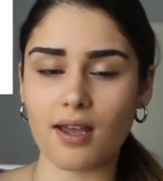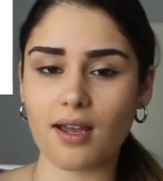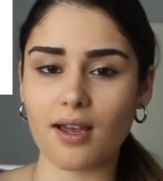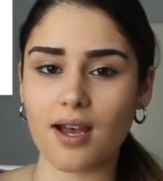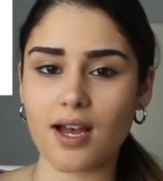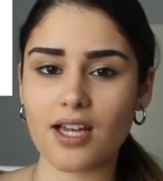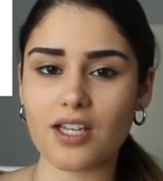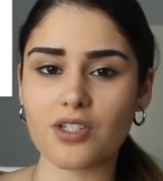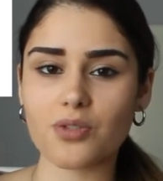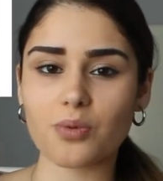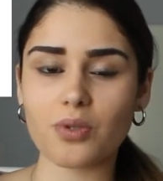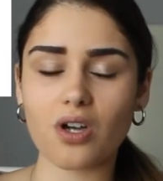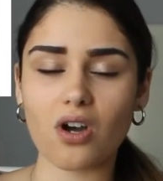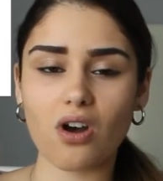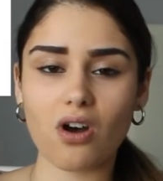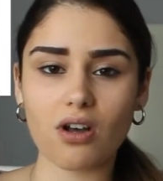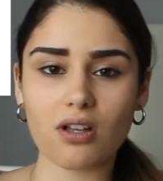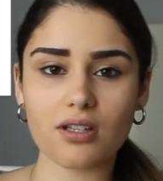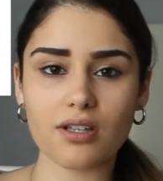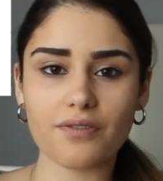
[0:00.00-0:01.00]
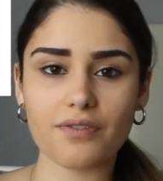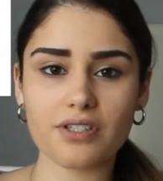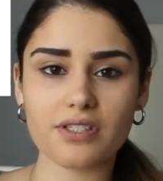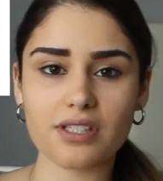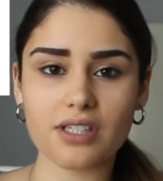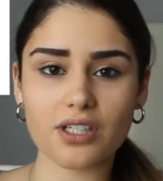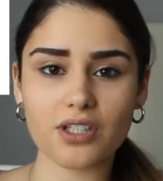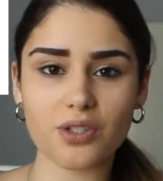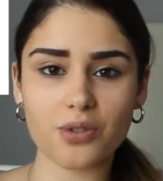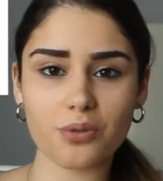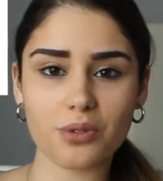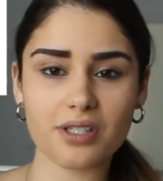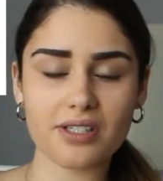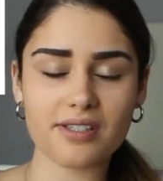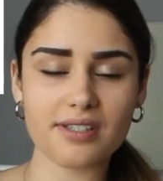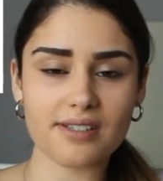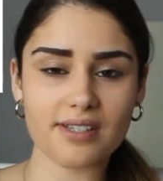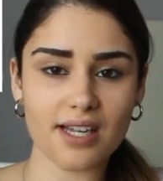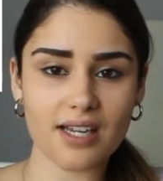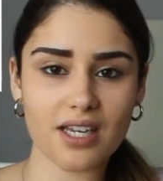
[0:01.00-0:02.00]
Guys, we all love us a cute
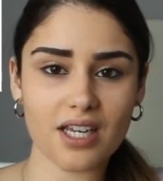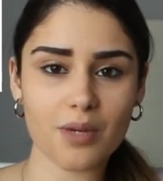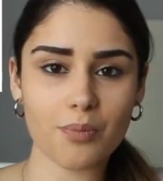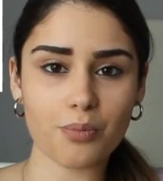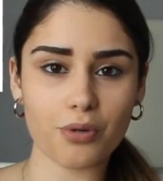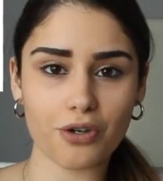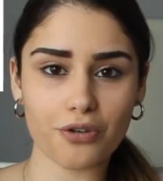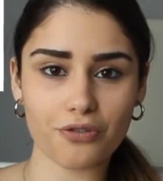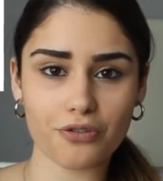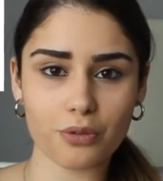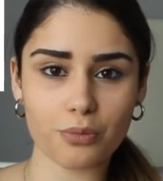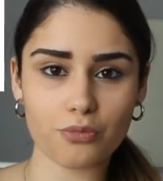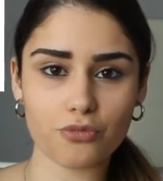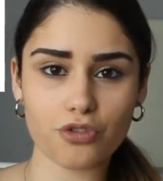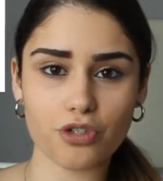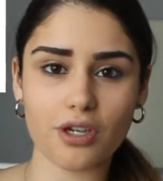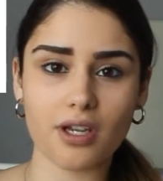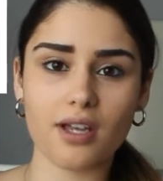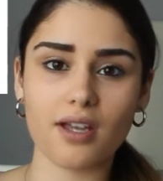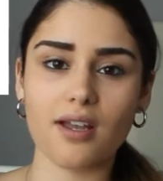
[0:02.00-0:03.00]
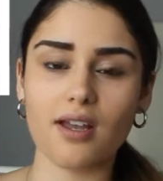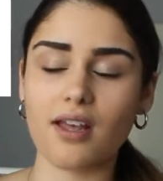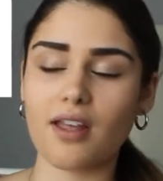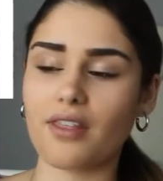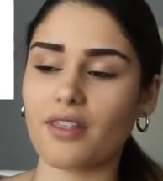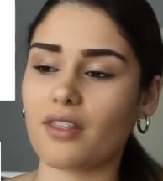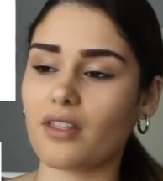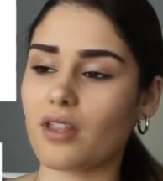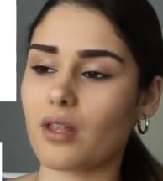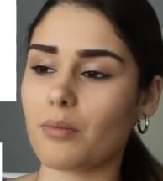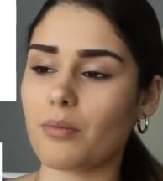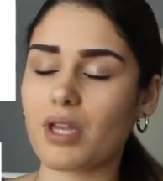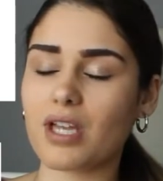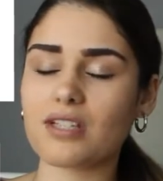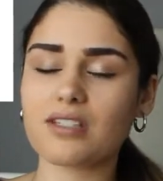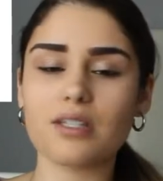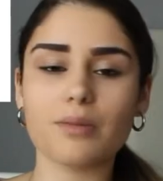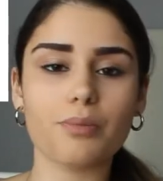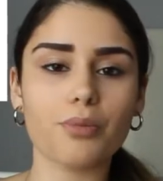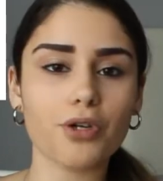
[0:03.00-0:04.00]
aesthetic perfume tray. It
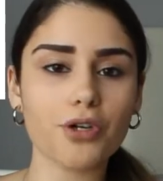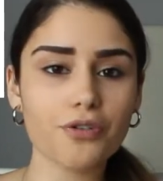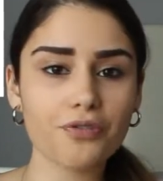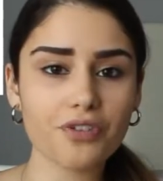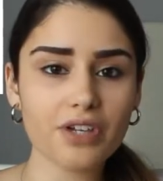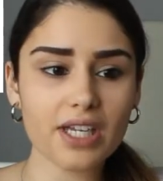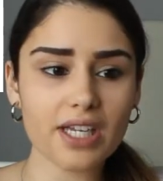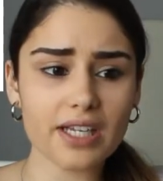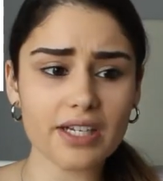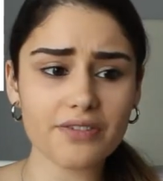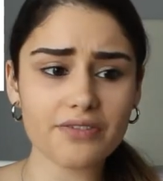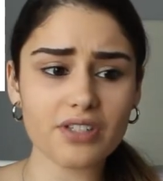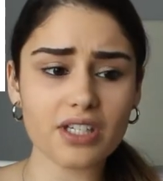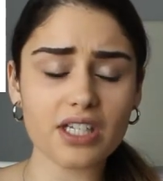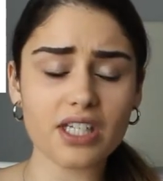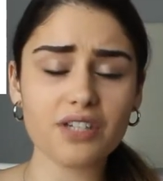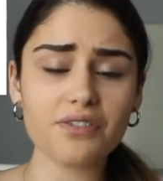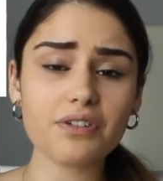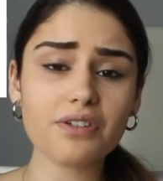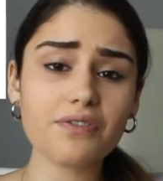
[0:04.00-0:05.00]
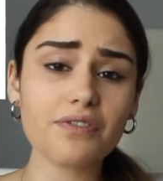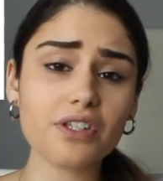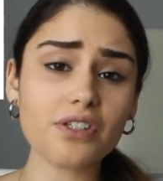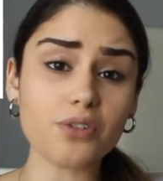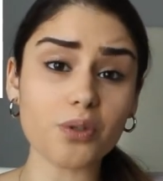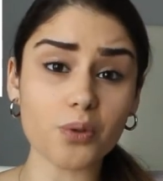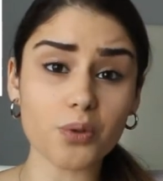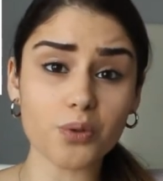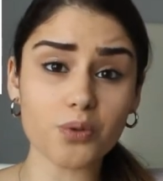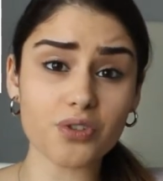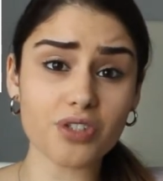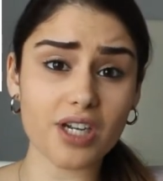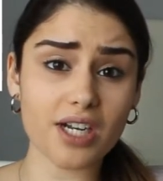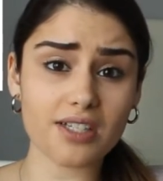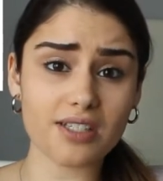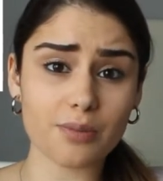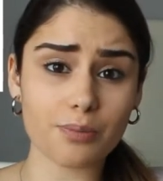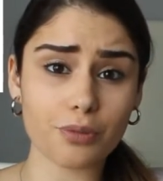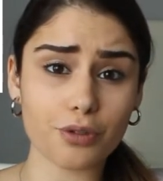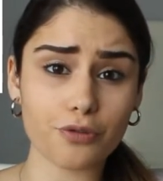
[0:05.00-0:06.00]
makes the perfect gift, and even if they don't use it
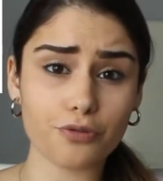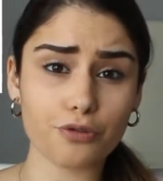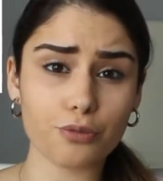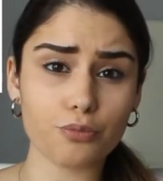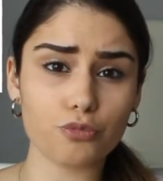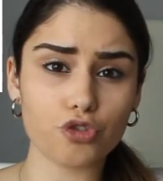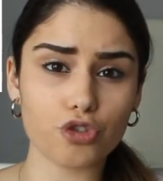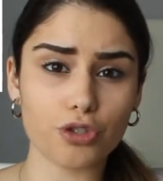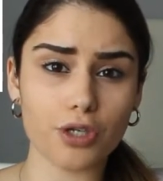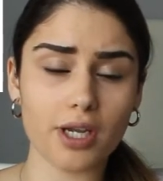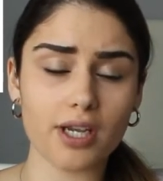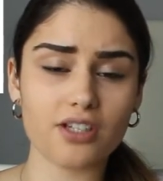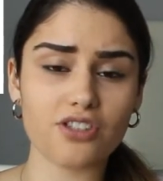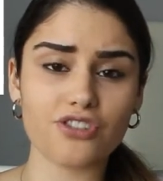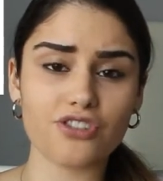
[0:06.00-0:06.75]
as a perfume tray,